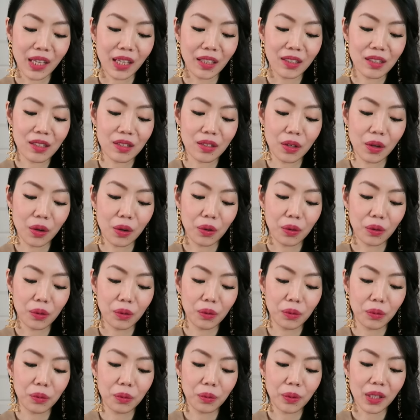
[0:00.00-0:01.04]
and
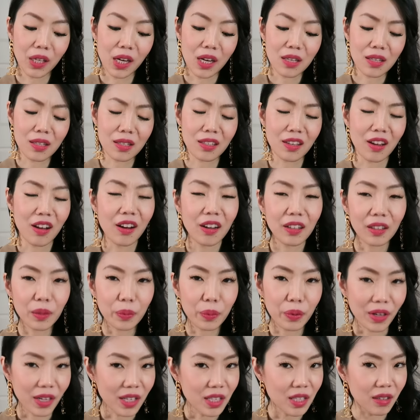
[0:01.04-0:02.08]
so when I saw the
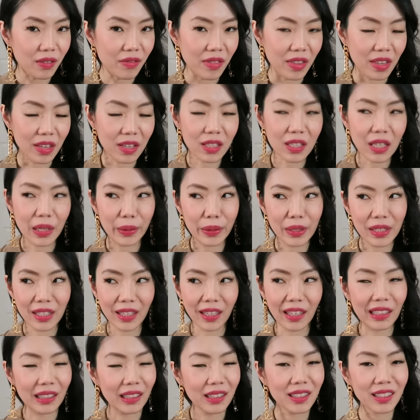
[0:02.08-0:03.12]
price of this I was
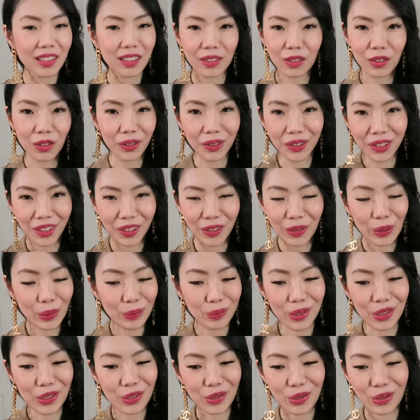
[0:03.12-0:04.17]
like this is too good to
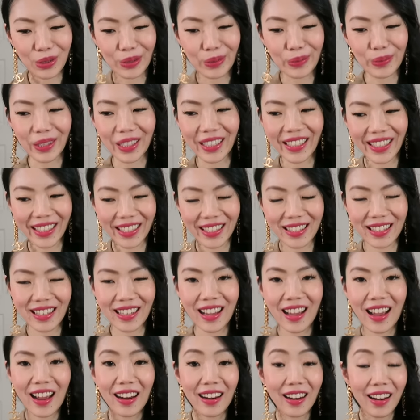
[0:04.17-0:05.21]
be true because
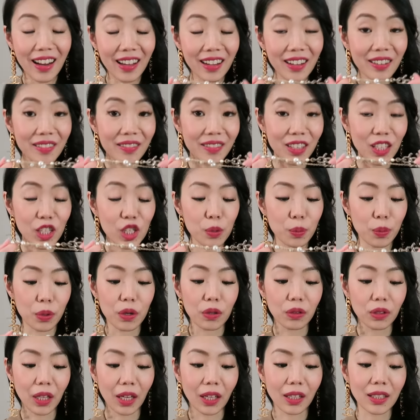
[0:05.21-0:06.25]
none of these
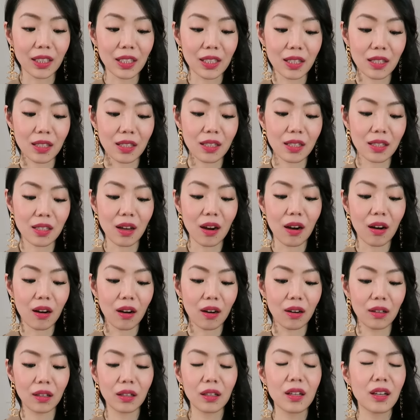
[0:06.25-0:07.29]
pearl necklaces
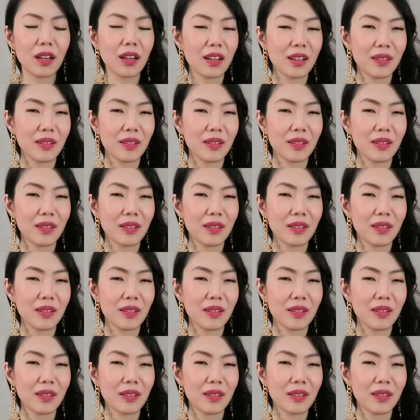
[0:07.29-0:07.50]
are